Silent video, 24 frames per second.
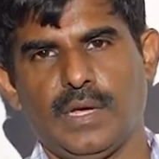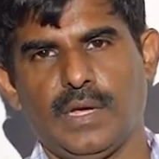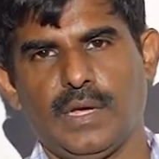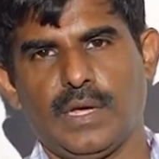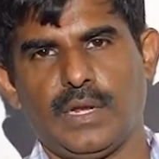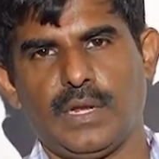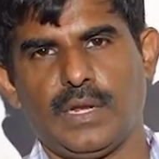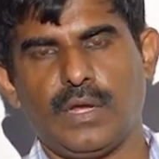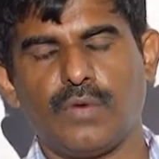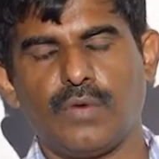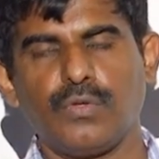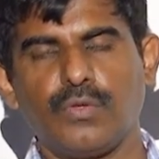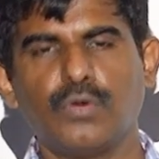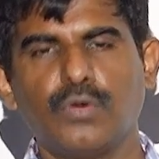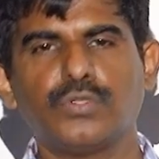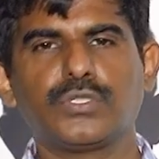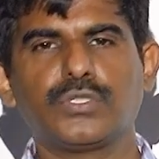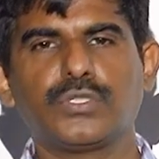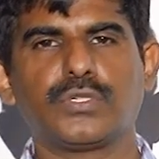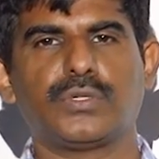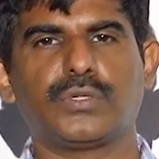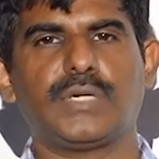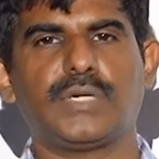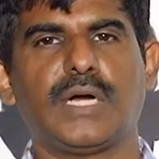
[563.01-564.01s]
Now, you
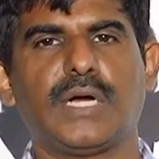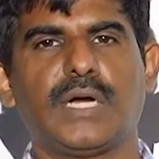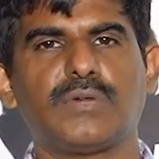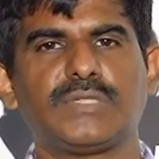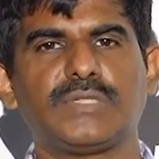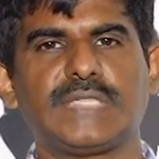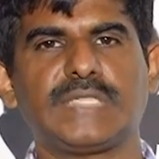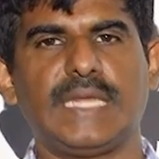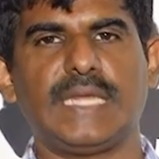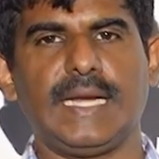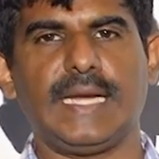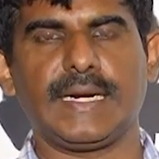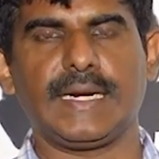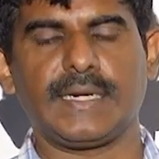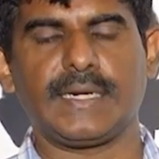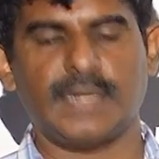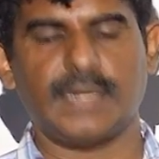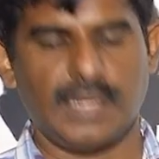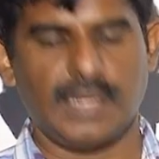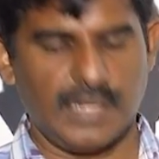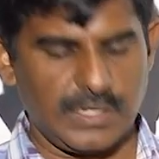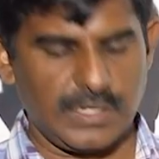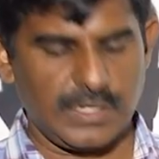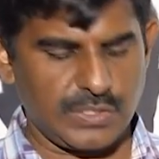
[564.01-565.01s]
should now select,
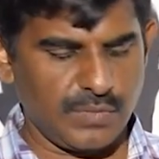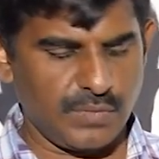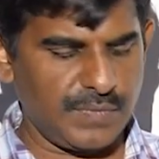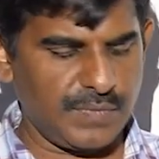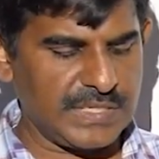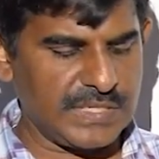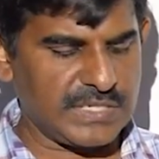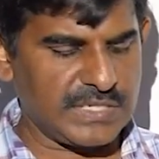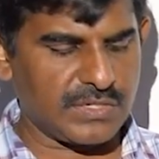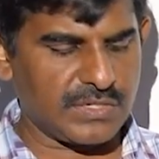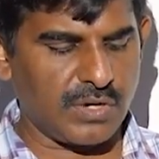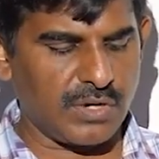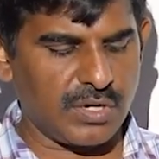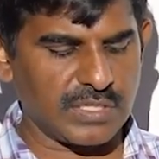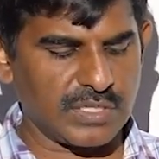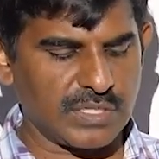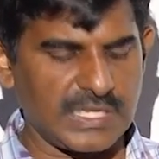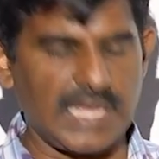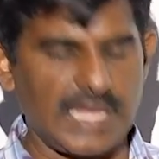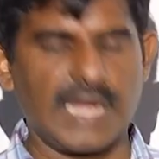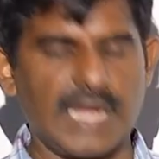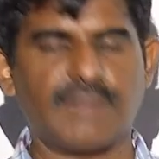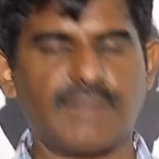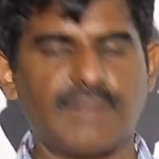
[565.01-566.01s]
so which stocks
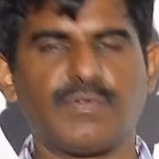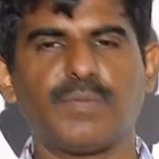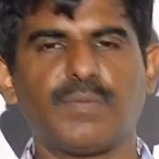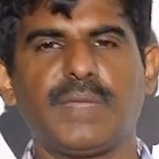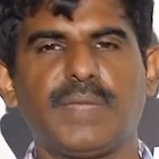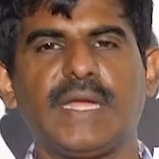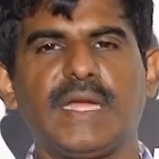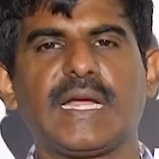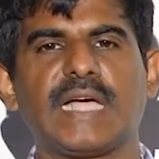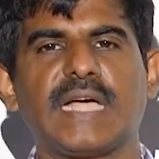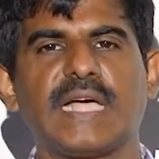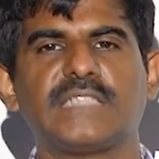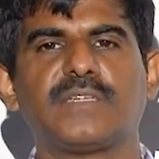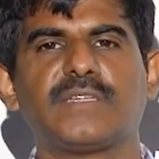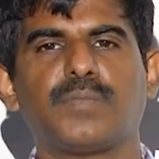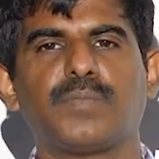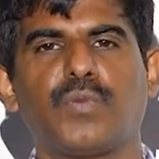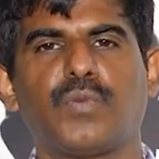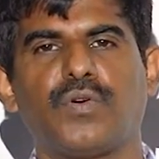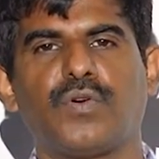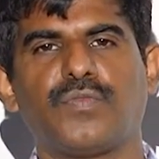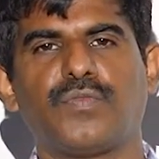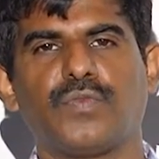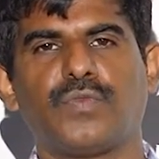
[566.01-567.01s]
I have to make as a
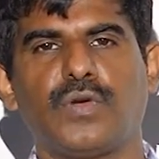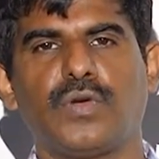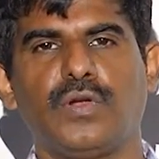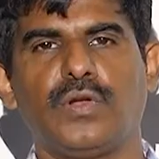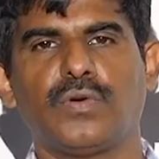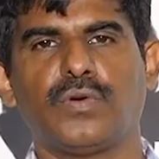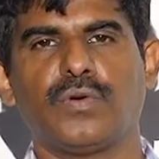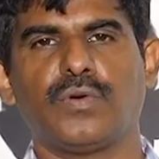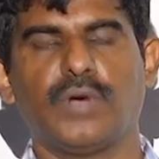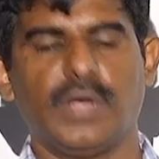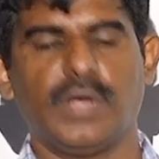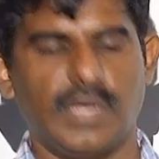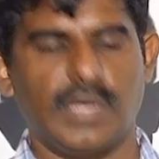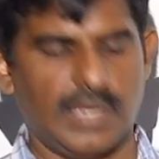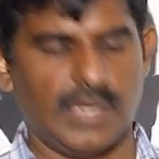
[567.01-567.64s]
portfolio?